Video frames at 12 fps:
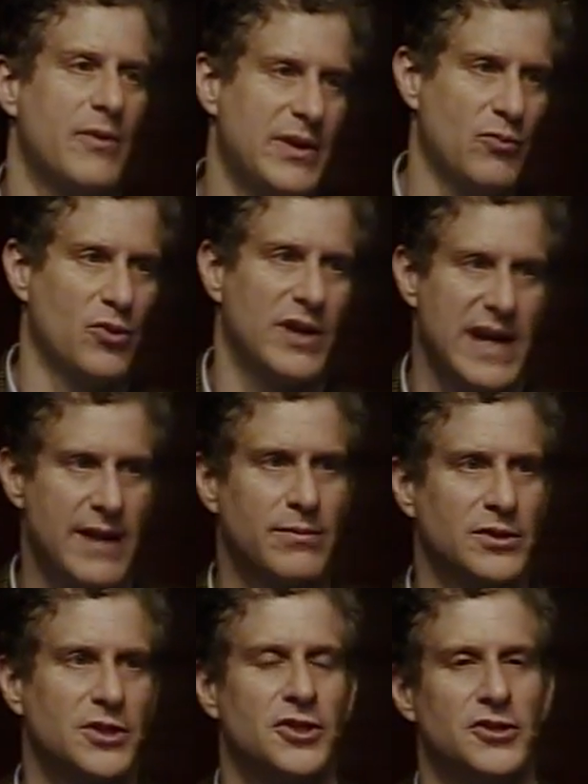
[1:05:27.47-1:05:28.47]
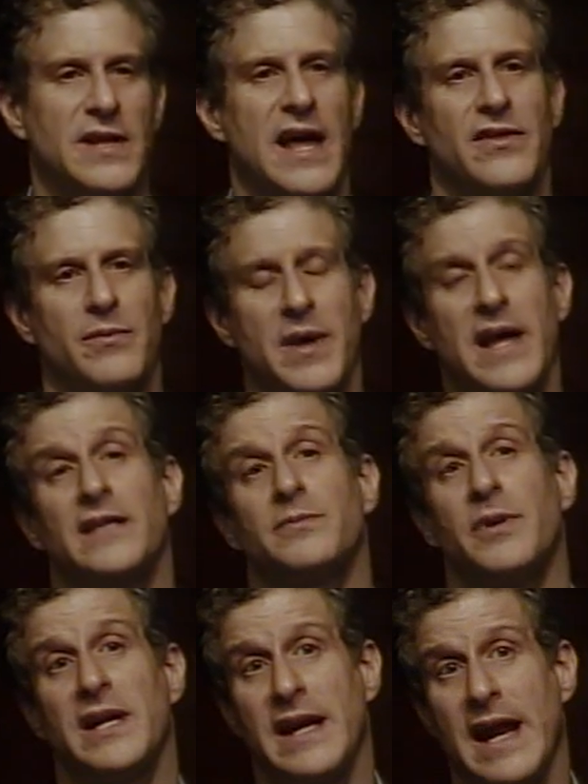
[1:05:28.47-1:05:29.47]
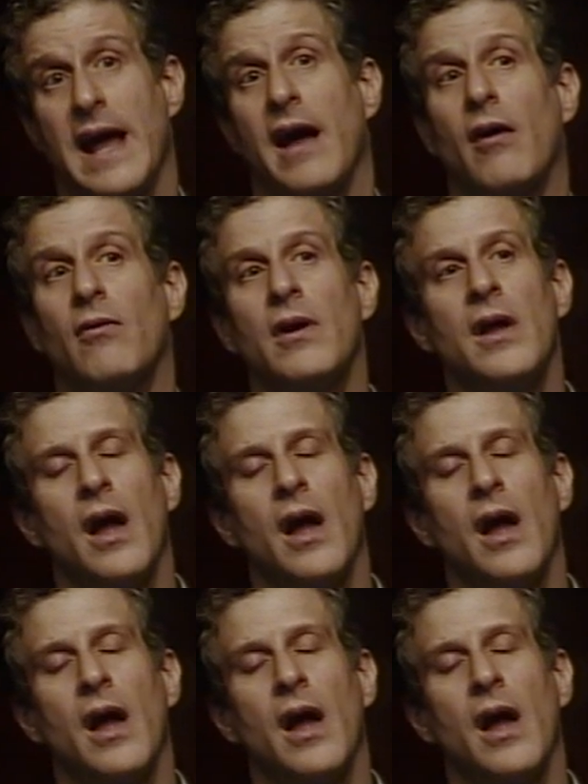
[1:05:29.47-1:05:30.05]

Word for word: We weren't able to do that in the past, but now